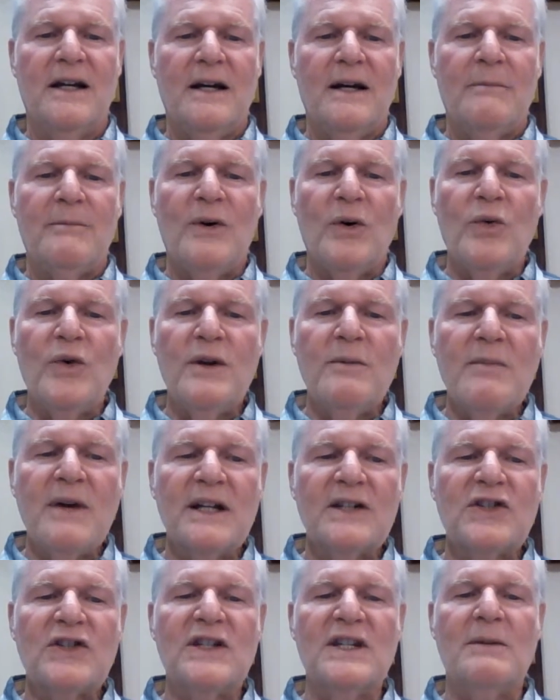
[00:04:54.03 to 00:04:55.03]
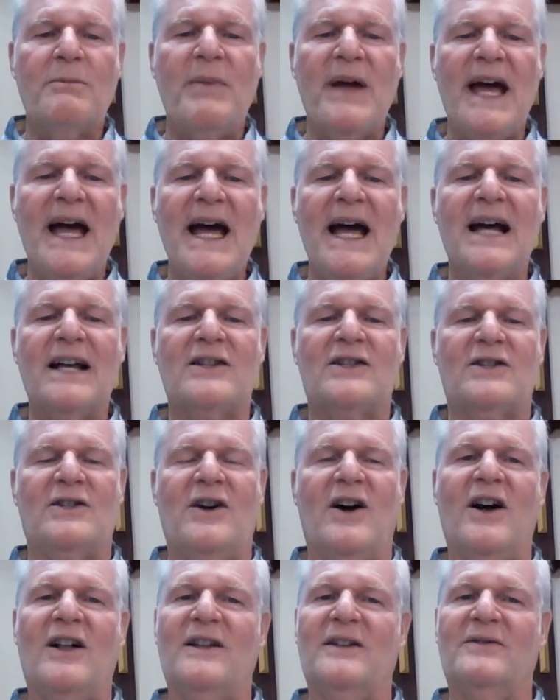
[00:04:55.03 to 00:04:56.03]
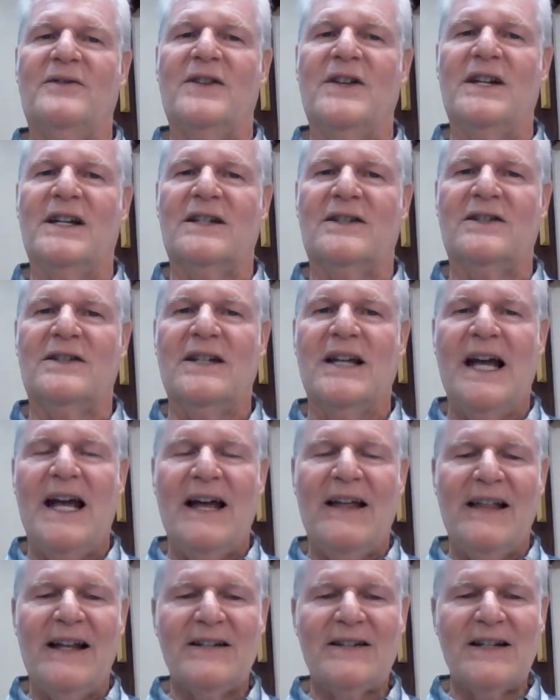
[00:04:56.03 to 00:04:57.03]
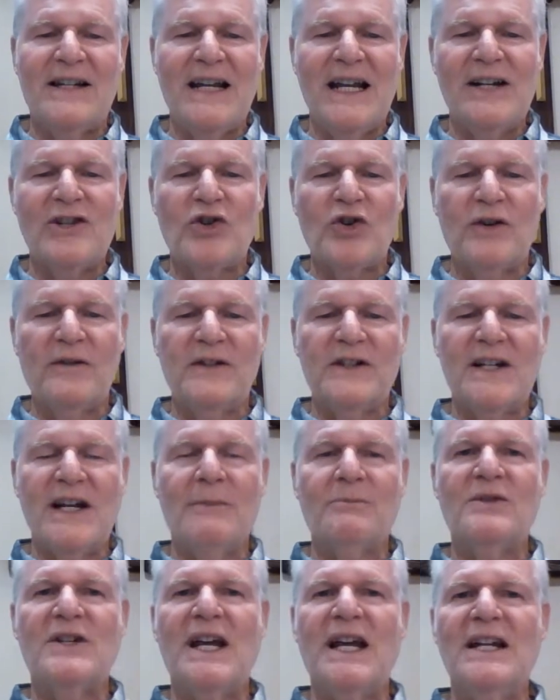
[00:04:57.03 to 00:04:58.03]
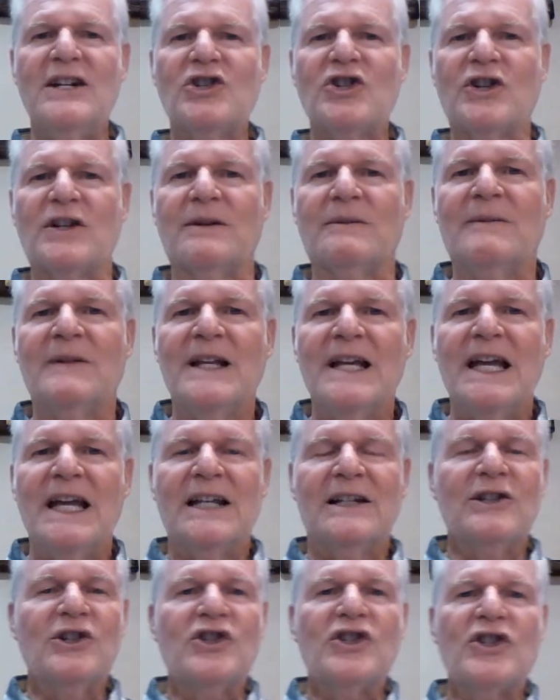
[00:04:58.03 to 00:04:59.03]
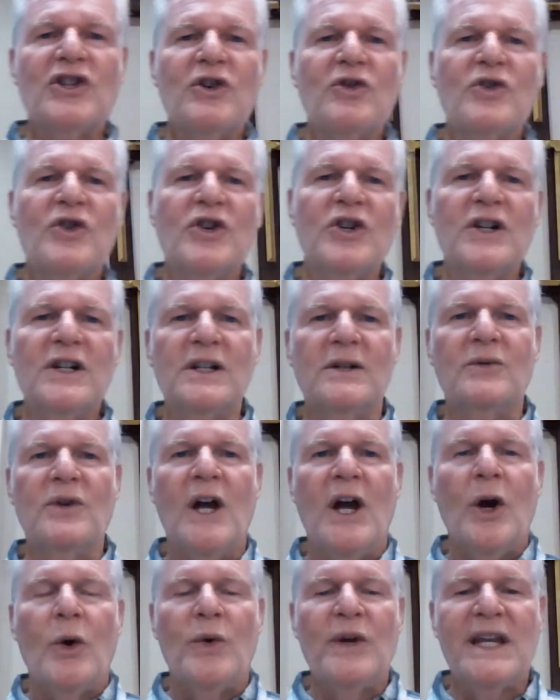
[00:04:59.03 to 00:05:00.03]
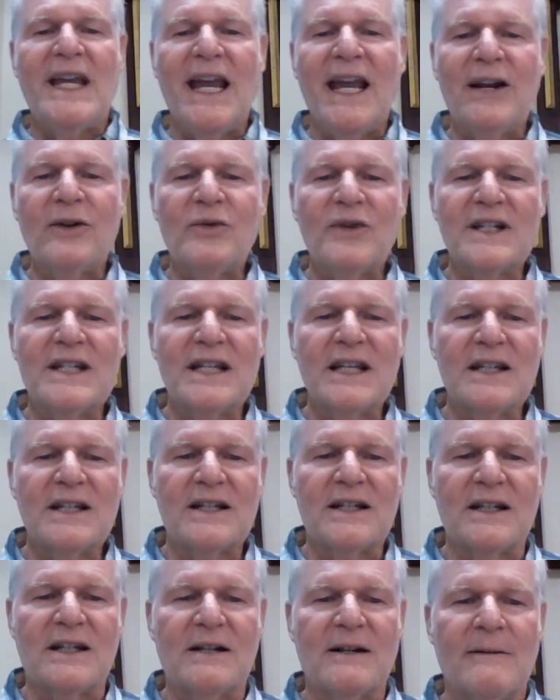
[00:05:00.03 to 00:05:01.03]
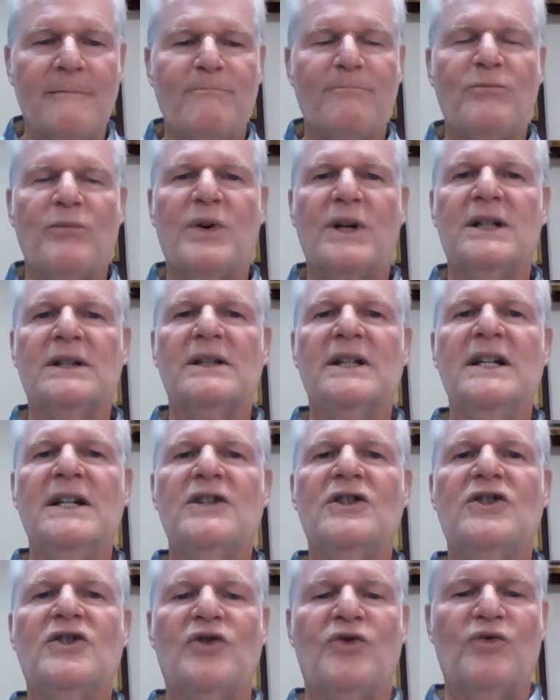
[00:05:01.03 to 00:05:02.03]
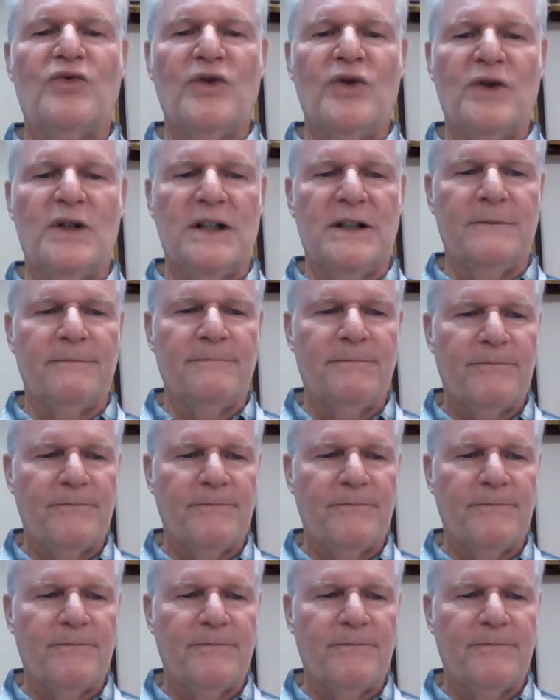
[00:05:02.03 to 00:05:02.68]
But we must see past all of this. That's the nature of a temptation. It looks so good, we can't resist it, but it leads to ruin.